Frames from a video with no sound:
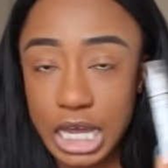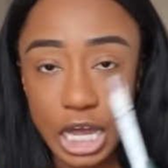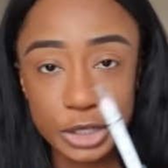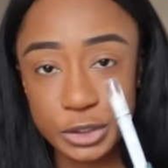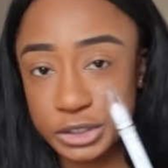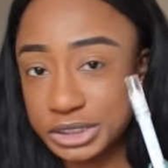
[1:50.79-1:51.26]

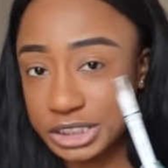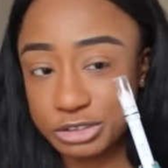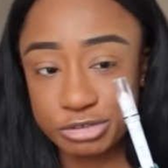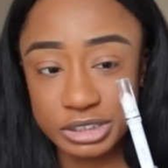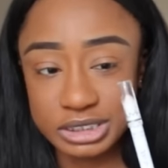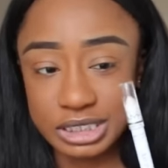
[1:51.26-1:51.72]
I used
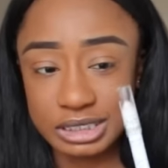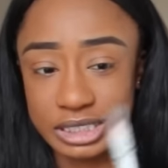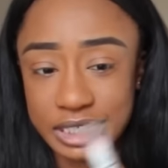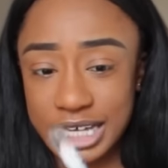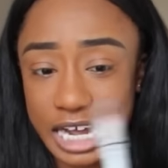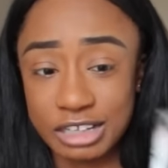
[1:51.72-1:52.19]
this
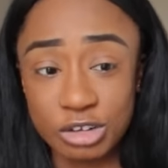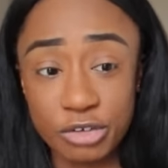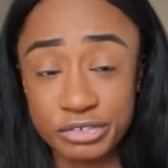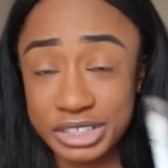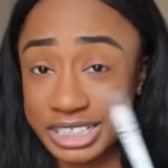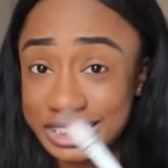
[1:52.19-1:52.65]
recently. I
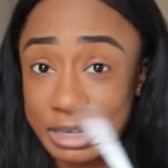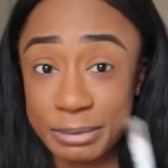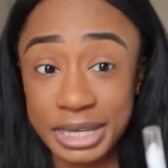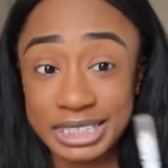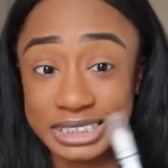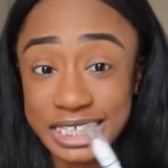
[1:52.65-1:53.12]
love it. It's
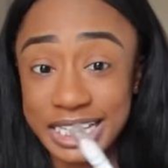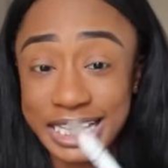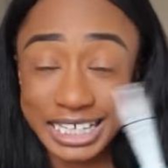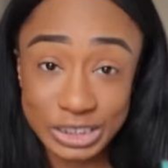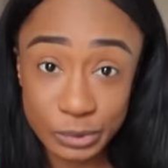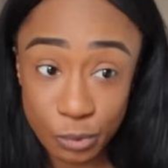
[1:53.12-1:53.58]

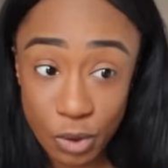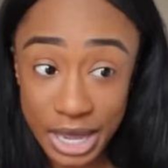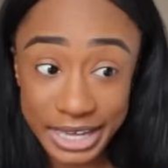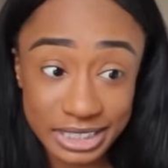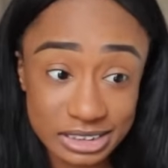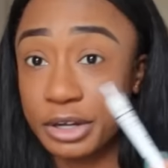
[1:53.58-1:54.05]
amazing. It's
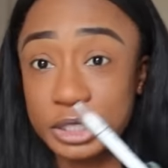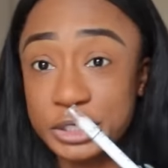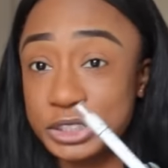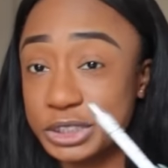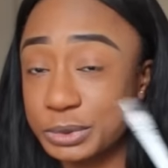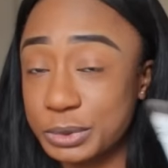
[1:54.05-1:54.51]
white. I'm not going
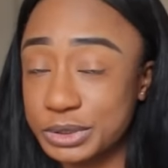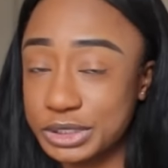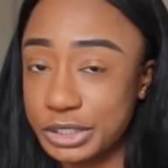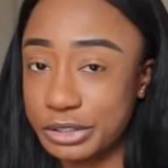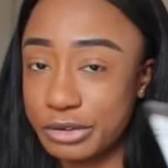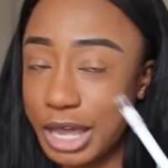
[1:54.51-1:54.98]
to use this one
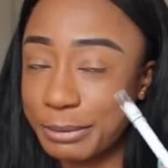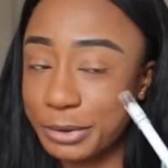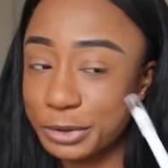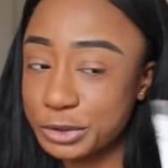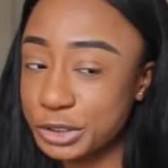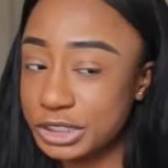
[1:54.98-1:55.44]
today though. I'm
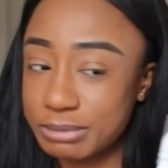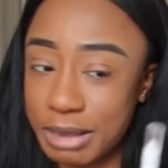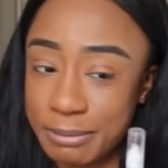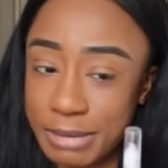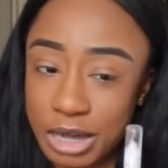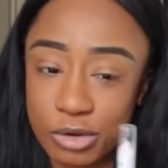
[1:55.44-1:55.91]
going to use
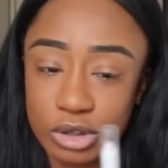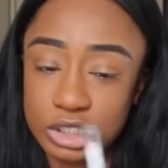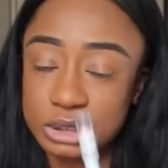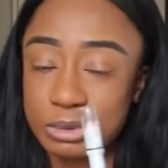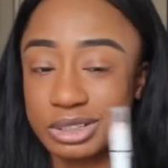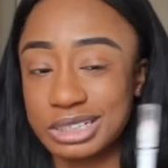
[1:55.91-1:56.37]
my MAC one
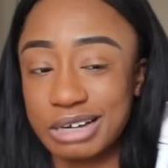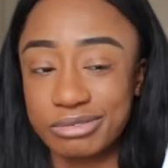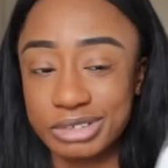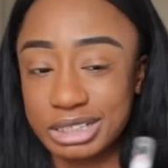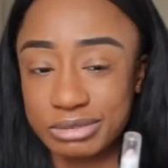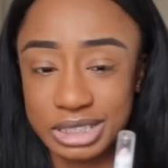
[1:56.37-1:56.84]
just because I
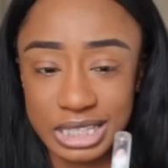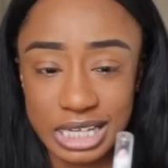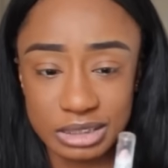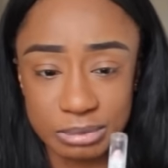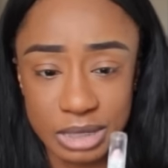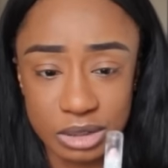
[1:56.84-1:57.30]
really
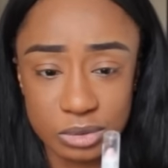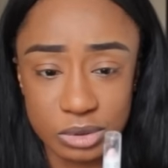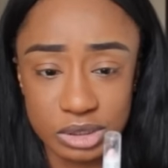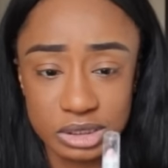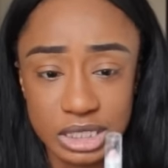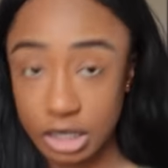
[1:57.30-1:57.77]
like the MAC
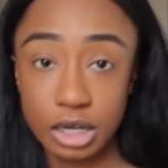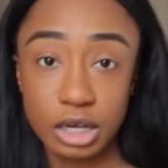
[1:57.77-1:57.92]
one.